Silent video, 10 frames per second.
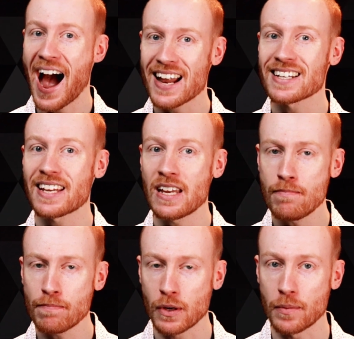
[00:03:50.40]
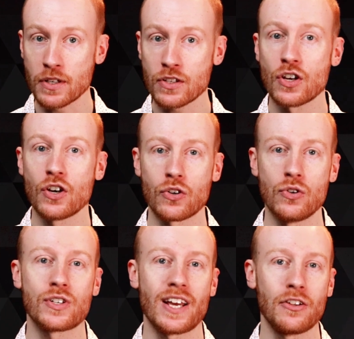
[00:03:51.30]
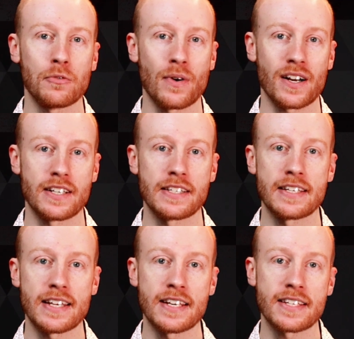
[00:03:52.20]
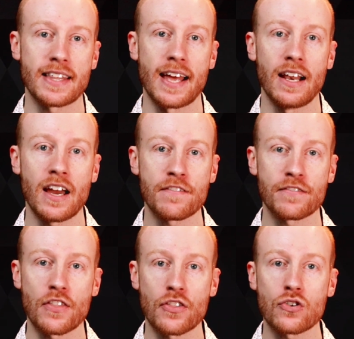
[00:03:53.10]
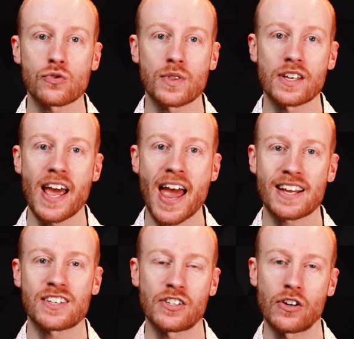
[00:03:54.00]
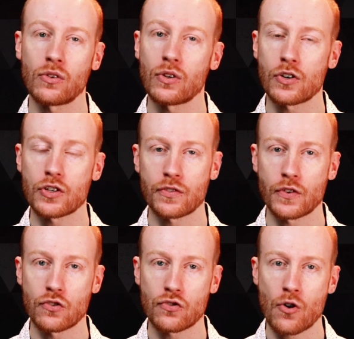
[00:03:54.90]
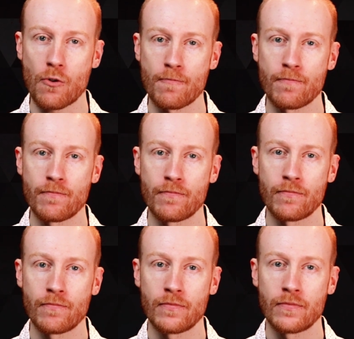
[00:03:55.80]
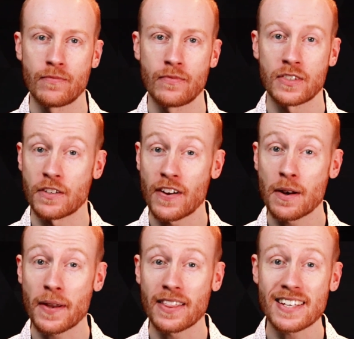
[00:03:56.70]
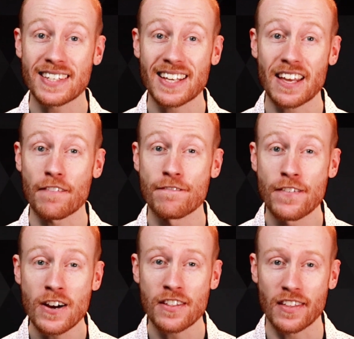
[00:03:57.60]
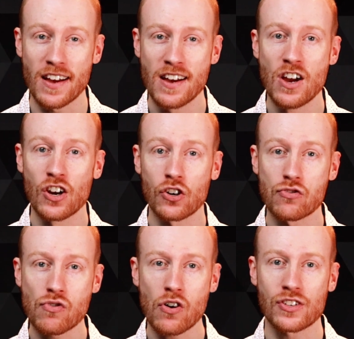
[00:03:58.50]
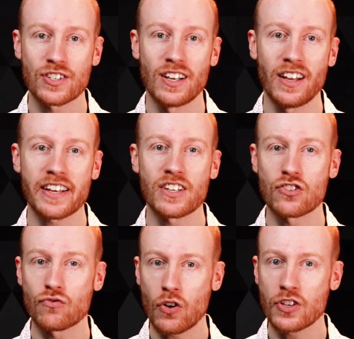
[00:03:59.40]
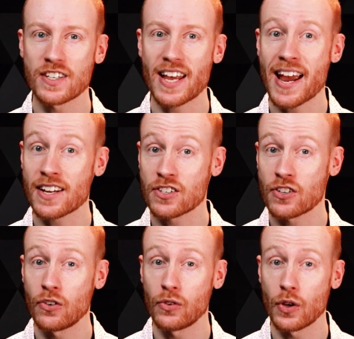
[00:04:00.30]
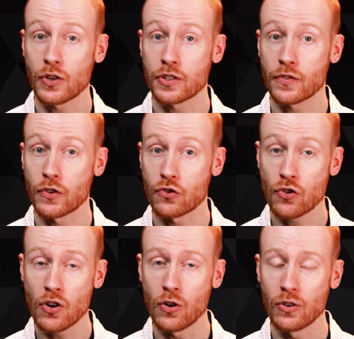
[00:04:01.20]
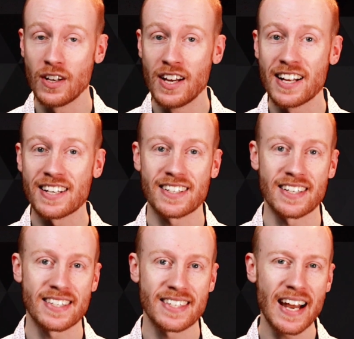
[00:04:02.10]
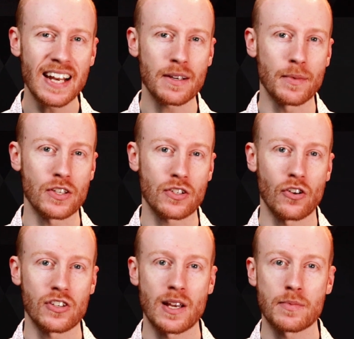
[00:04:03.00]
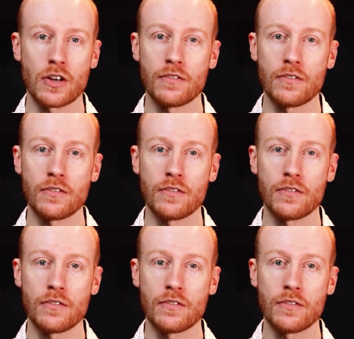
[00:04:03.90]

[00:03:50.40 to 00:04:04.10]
and implement good health practices into their life than those with an external locus of control. Developing this thinking further, Gross likens Rotter's external locus of control to Seligman's concept